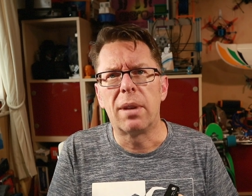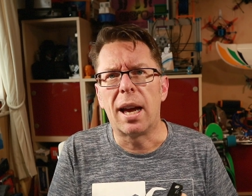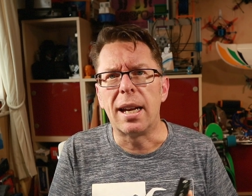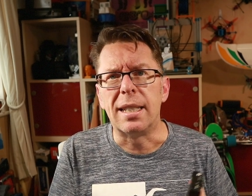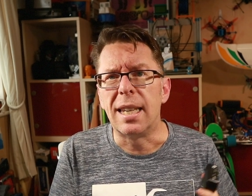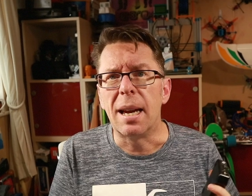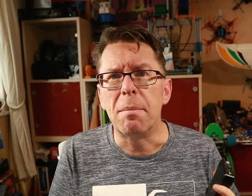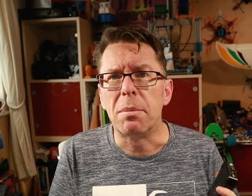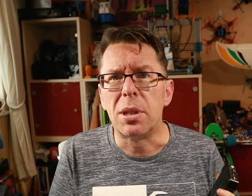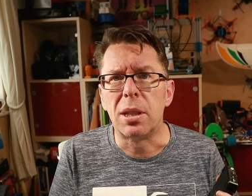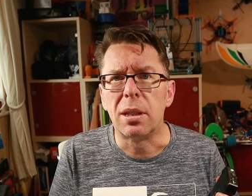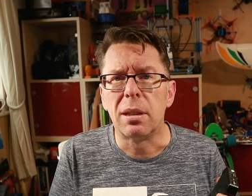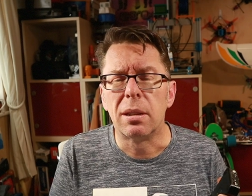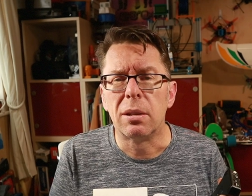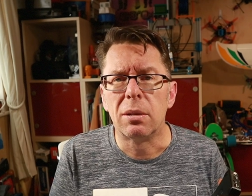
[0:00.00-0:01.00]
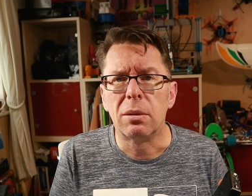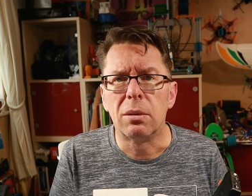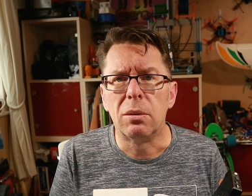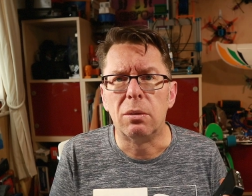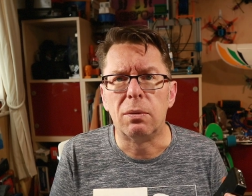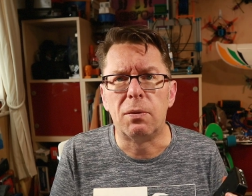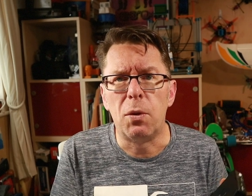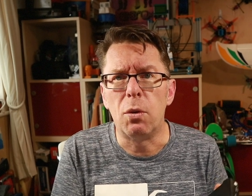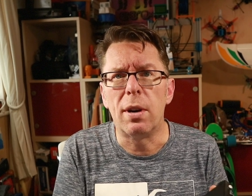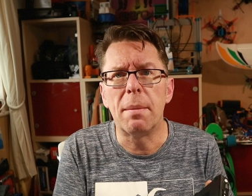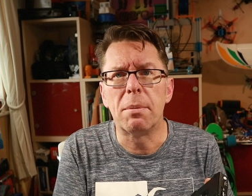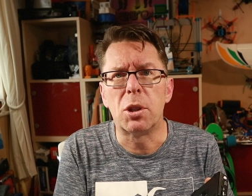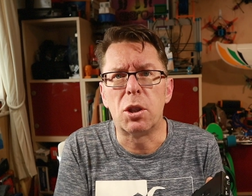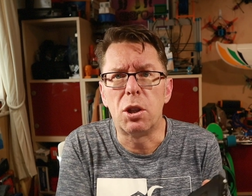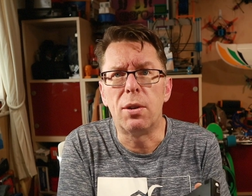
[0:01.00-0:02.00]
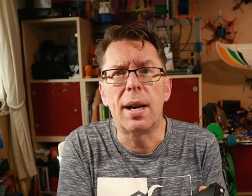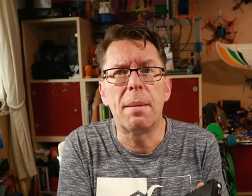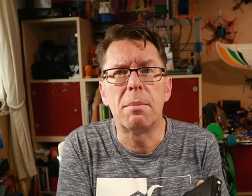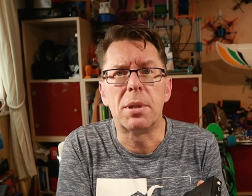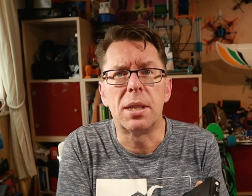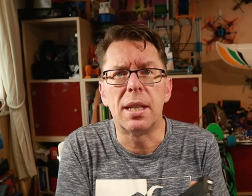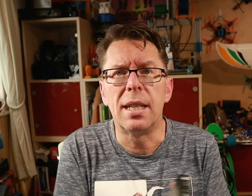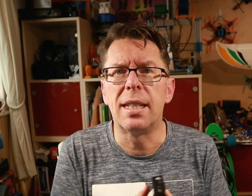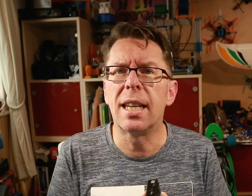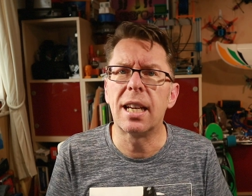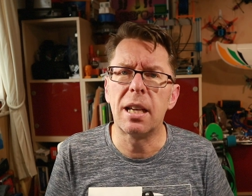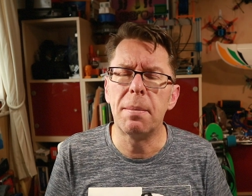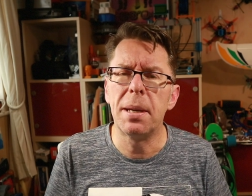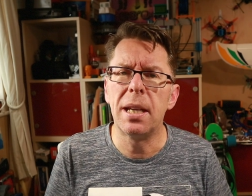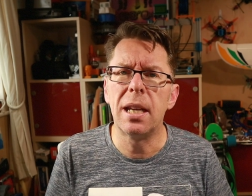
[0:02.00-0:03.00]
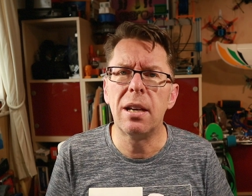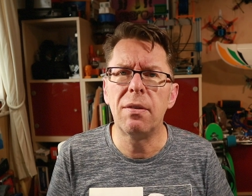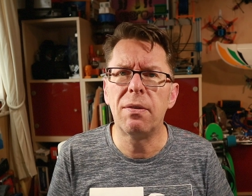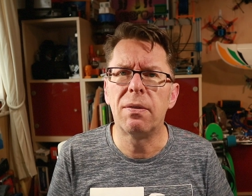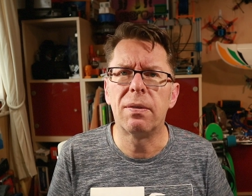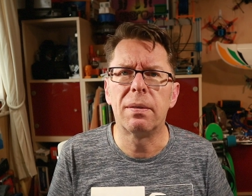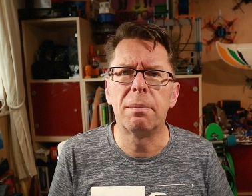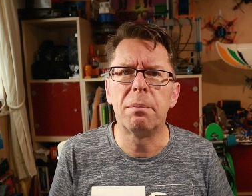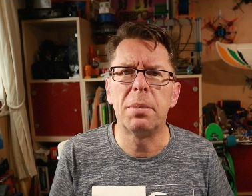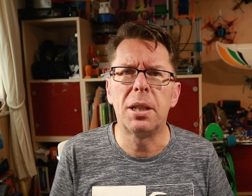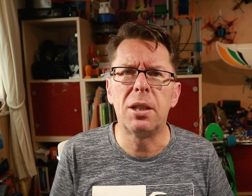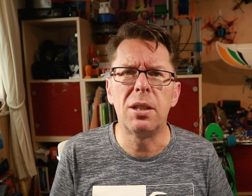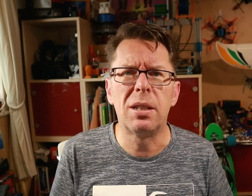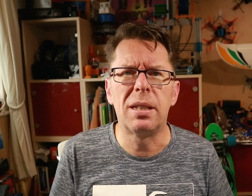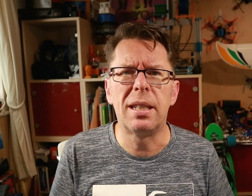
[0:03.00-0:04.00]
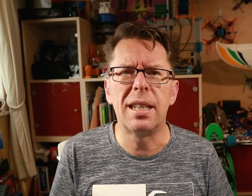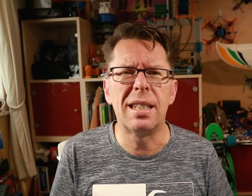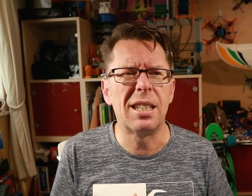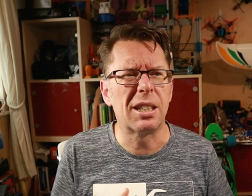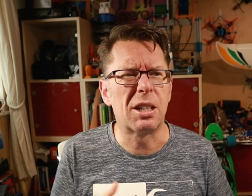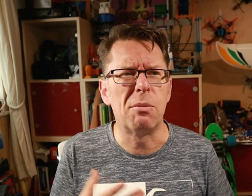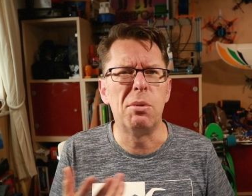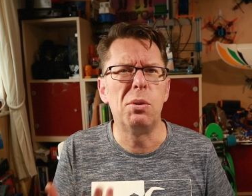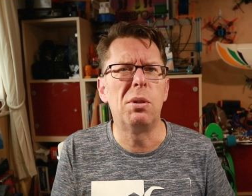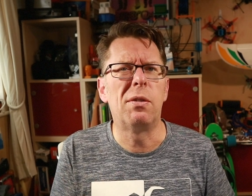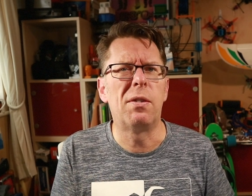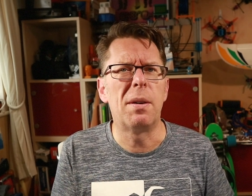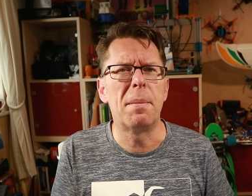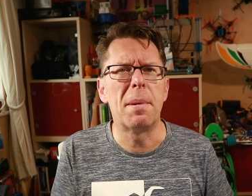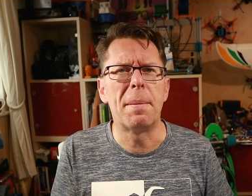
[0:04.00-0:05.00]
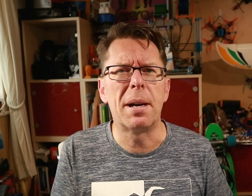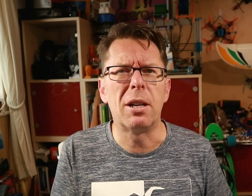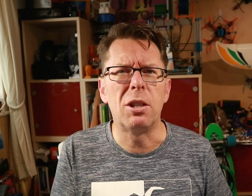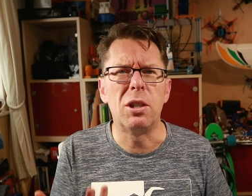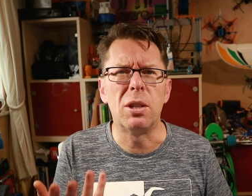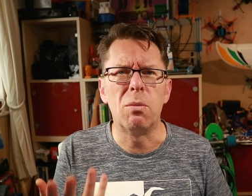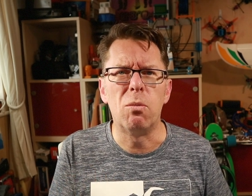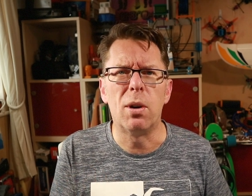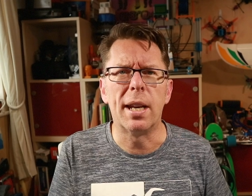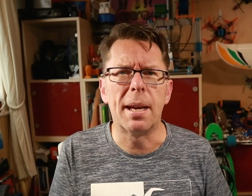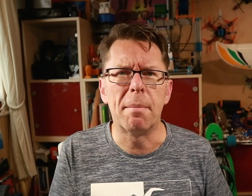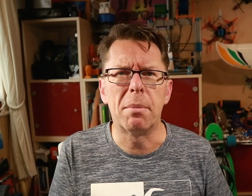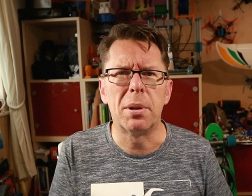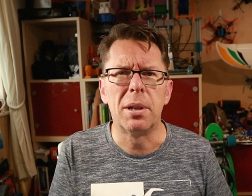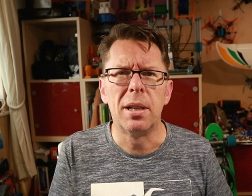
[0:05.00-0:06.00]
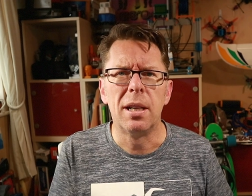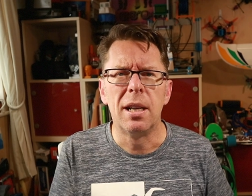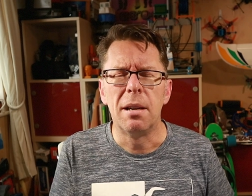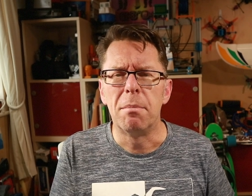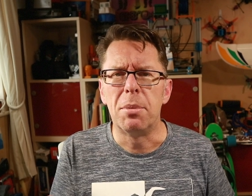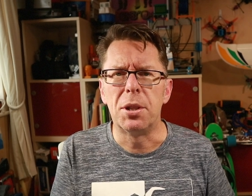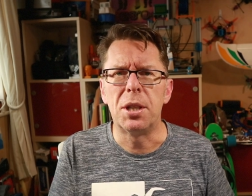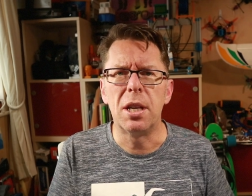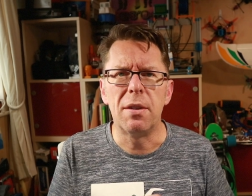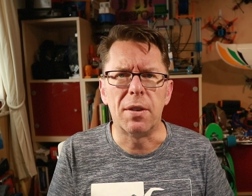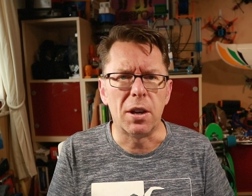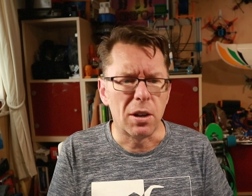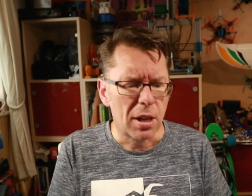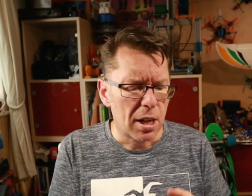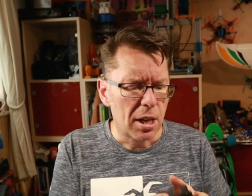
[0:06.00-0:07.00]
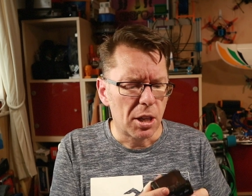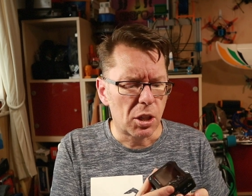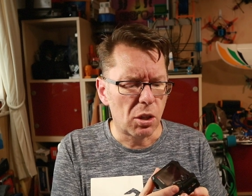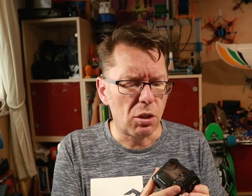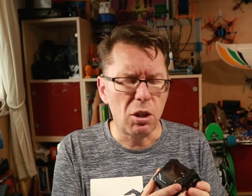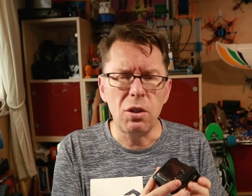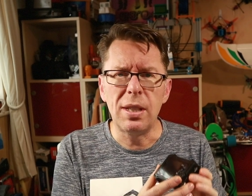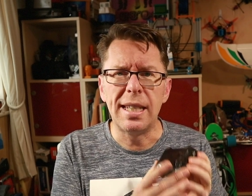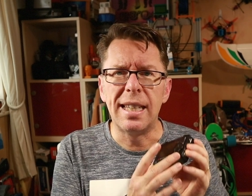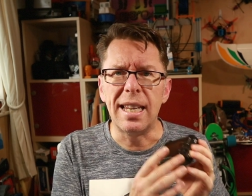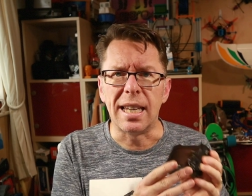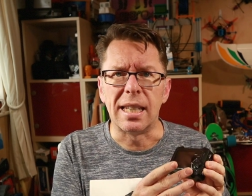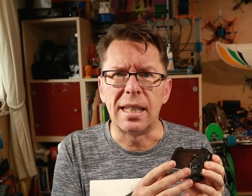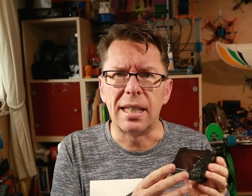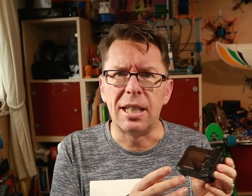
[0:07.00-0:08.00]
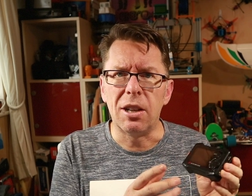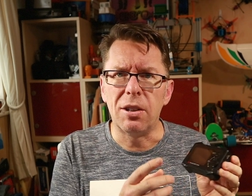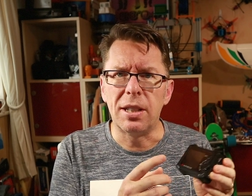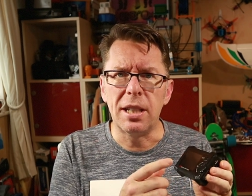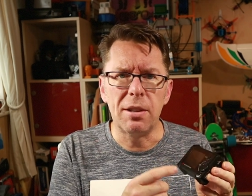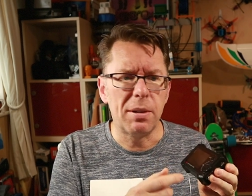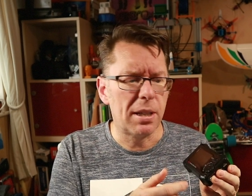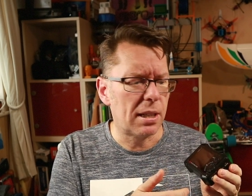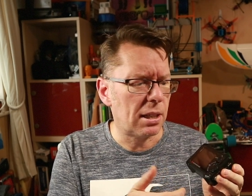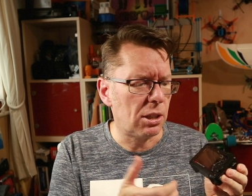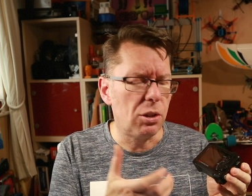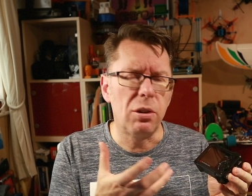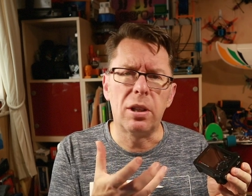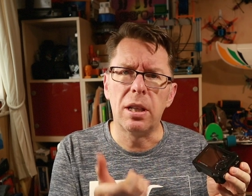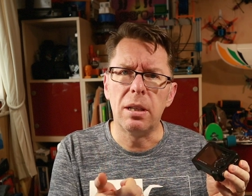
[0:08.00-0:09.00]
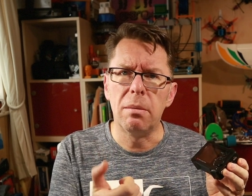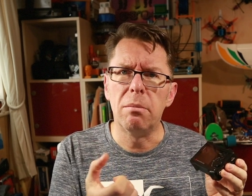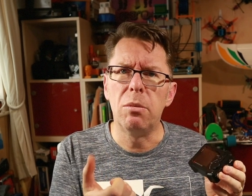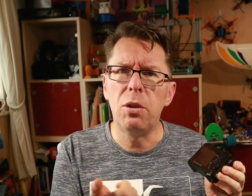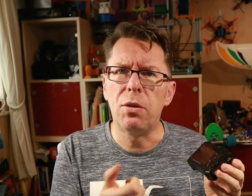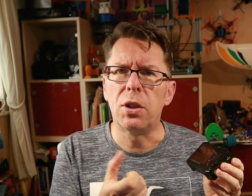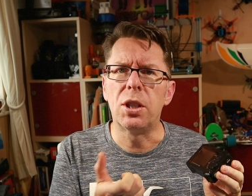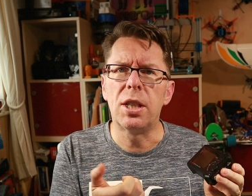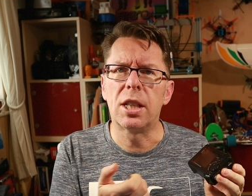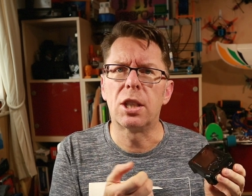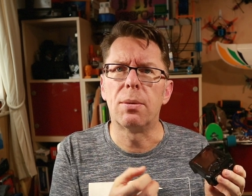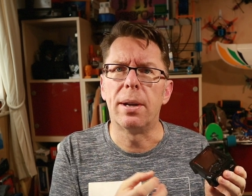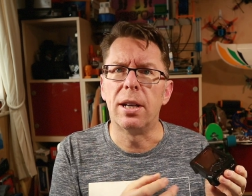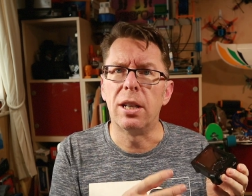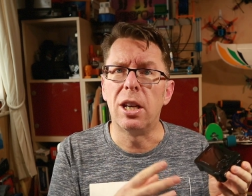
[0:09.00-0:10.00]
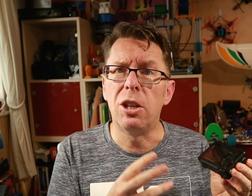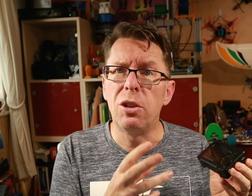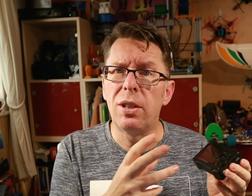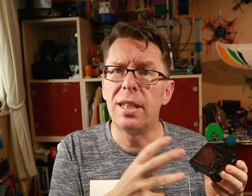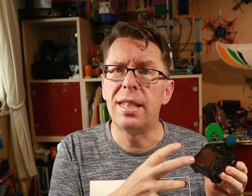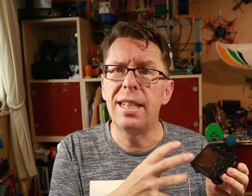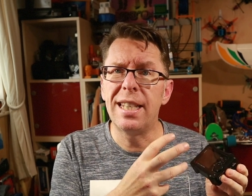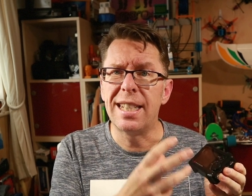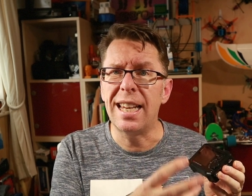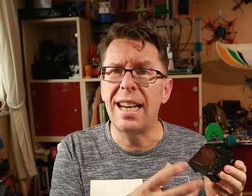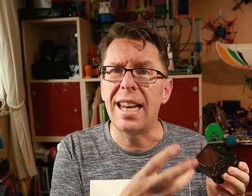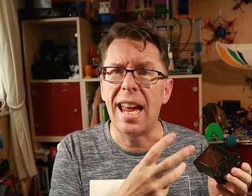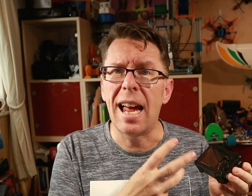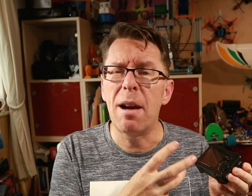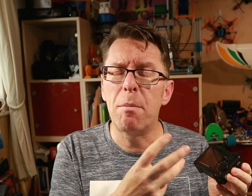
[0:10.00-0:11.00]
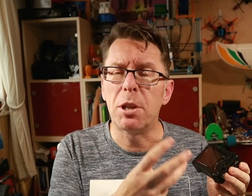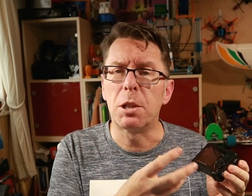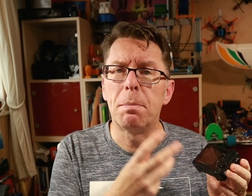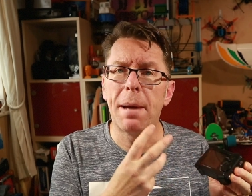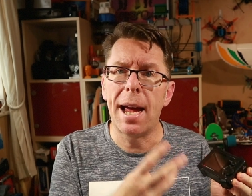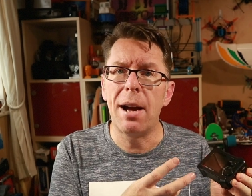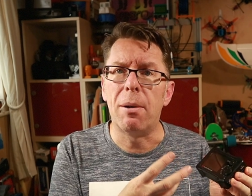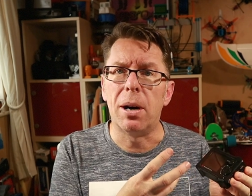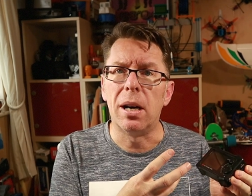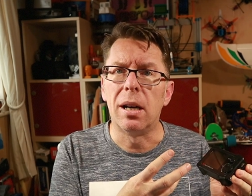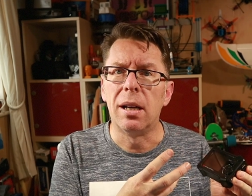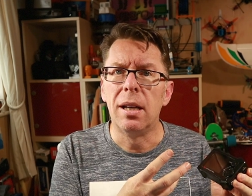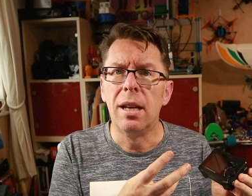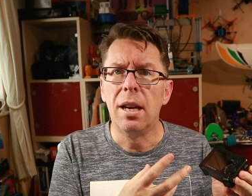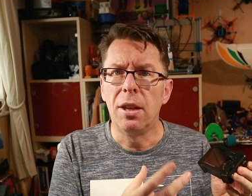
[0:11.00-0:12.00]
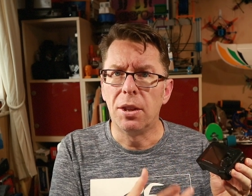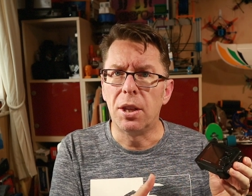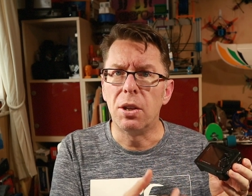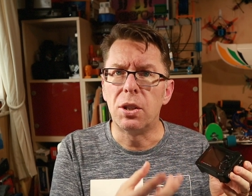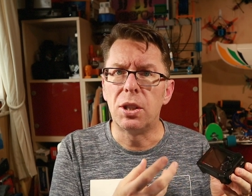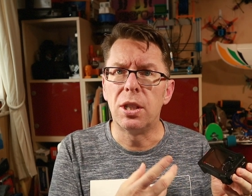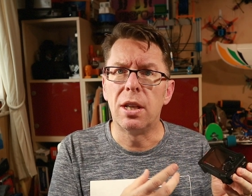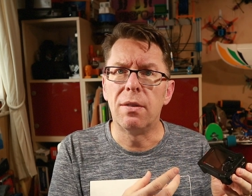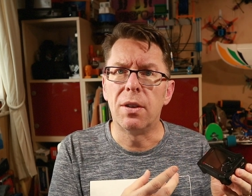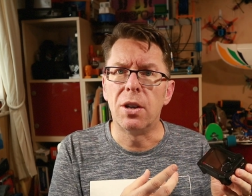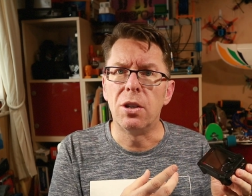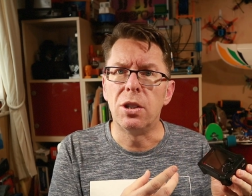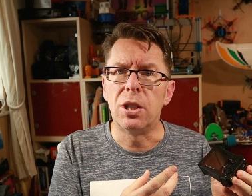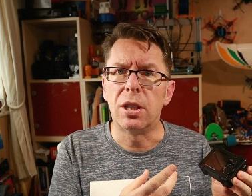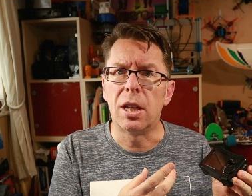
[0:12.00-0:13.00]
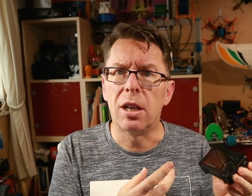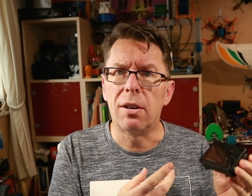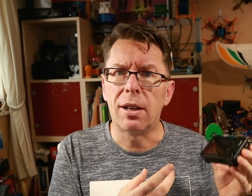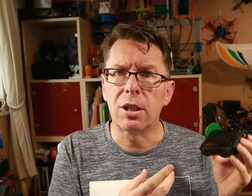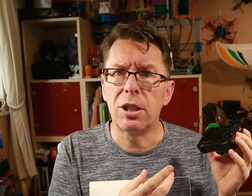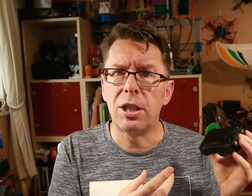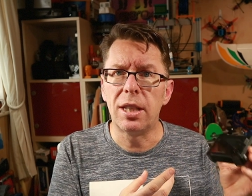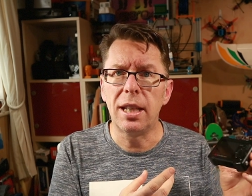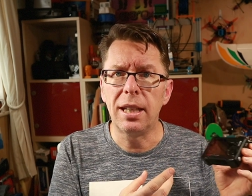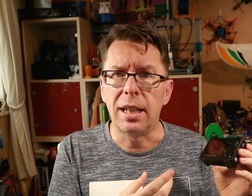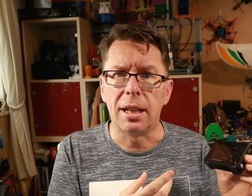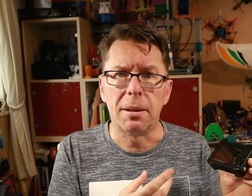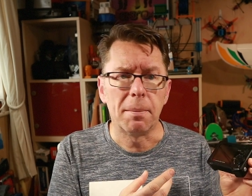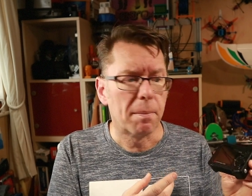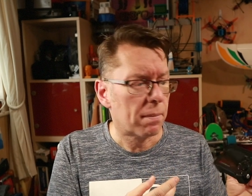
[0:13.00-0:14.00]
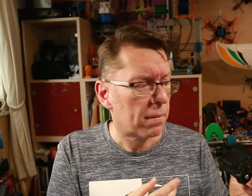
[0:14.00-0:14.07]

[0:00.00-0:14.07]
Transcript: 8 amps, 4 amps, 2 amps. Is that going to be enough? because there's like a rule of thumb about using one amp per servo. So using this, the idea is you can move your sticks around and you can see exactly how much power those servos are actually taking,